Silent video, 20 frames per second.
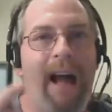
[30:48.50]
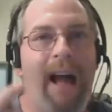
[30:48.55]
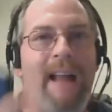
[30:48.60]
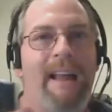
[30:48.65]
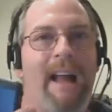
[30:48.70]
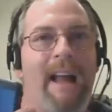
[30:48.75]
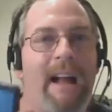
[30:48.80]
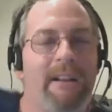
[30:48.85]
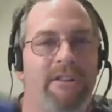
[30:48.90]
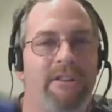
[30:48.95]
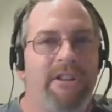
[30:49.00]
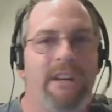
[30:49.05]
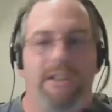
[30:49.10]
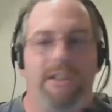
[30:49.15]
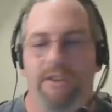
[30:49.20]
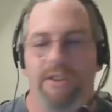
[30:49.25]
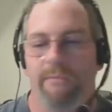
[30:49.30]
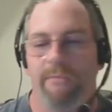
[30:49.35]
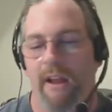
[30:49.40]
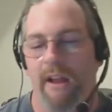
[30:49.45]
I got
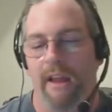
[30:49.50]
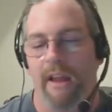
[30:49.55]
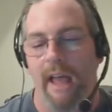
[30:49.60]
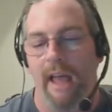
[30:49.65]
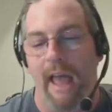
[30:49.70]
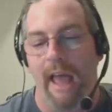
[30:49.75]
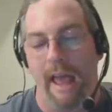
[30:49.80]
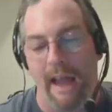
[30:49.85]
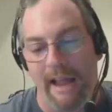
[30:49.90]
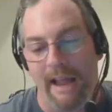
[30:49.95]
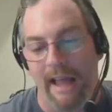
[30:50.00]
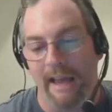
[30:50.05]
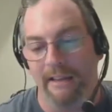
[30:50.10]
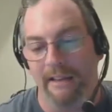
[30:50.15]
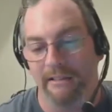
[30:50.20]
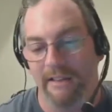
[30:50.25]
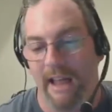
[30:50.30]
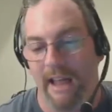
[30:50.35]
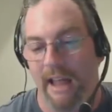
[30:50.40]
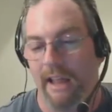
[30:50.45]
gingerbread, and I
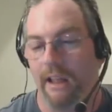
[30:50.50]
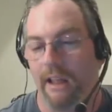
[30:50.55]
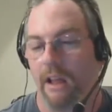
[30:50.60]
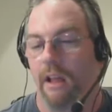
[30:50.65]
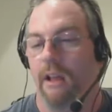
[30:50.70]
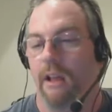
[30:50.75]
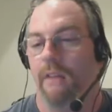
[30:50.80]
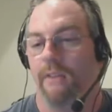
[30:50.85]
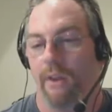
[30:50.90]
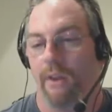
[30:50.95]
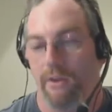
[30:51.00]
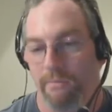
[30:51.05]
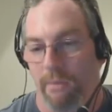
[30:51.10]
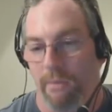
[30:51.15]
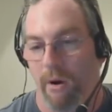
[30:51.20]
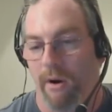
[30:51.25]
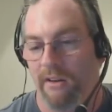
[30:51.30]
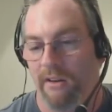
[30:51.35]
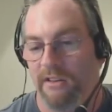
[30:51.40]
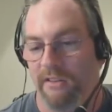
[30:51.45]
gotta say, there's
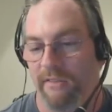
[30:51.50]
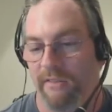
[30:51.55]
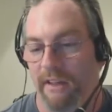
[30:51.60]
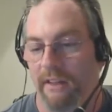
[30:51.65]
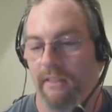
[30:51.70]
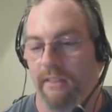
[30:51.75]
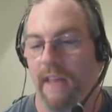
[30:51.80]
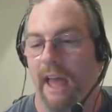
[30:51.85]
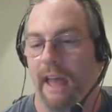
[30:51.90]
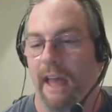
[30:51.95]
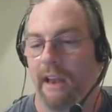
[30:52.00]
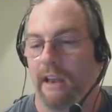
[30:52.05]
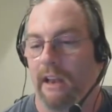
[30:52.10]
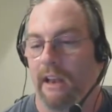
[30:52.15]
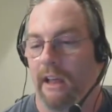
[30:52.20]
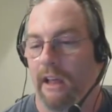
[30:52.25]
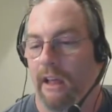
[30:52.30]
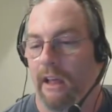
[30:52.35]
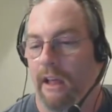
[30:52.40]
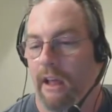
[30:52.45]
parts of it that
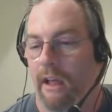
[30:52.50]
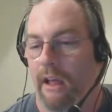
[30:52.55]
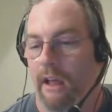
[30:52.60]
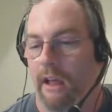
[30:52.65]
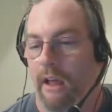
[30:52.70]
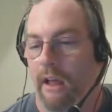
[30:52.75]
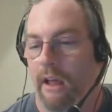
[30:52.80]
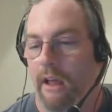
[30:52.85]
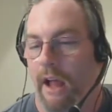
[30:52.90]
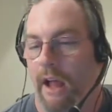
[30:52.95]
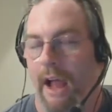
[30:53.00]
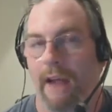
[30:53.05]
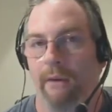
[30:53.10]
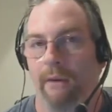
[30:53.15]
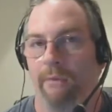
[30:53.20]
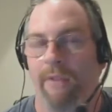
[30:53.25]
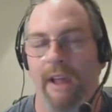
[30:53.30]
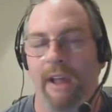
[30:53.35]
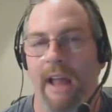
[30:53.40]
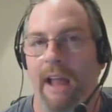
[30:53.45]
I
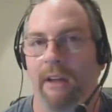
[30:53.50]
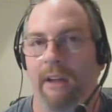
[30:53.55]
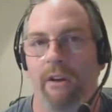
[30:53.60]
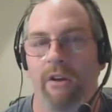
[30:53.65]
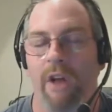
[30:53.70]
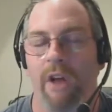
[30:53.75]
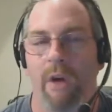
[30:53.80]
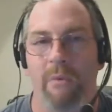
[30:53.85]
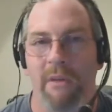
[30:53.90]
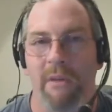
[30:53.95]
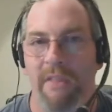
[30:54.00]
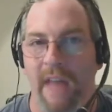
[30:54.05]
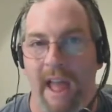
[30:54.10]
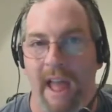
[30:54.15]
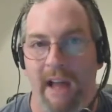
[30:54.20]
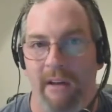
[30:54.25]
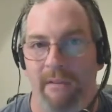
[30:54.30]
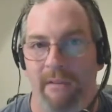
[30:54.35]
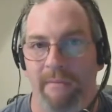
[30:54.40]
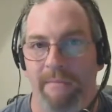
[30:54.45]
don't think I could go
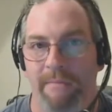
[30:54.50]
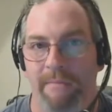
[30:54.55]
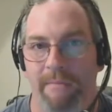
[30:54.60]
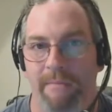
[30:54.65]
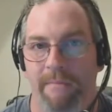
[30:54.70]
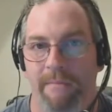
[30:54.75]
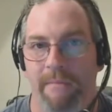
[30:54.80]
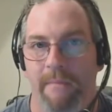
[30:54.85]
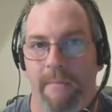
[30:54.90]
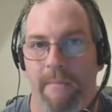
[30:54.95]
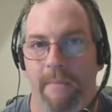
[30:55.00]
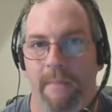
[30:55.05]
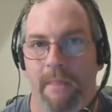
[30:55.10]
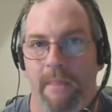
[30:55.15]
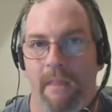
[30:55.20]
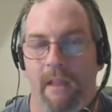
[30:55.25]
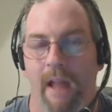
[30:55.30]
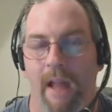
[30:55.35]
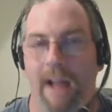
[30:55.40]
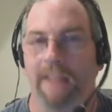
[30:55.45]
without.
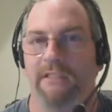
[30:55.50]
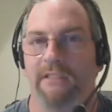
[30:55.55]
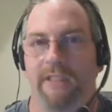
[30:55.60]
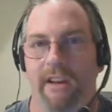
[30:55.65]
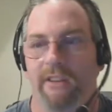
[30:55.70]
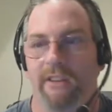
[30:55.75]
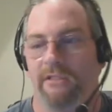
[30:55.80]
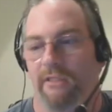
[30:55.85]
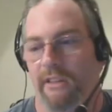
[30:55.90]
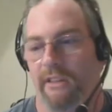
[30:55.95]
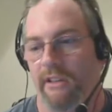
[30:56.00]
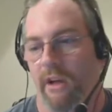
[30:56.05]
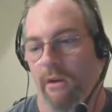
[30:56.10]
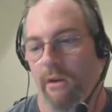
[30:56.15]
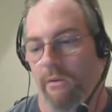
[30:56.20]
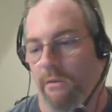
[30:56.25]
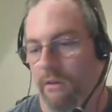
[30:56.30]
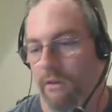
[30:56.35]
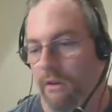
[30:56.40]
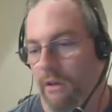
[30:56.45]
I seriously
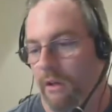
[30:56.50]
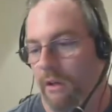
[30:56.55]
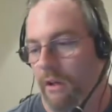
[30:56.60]
don't.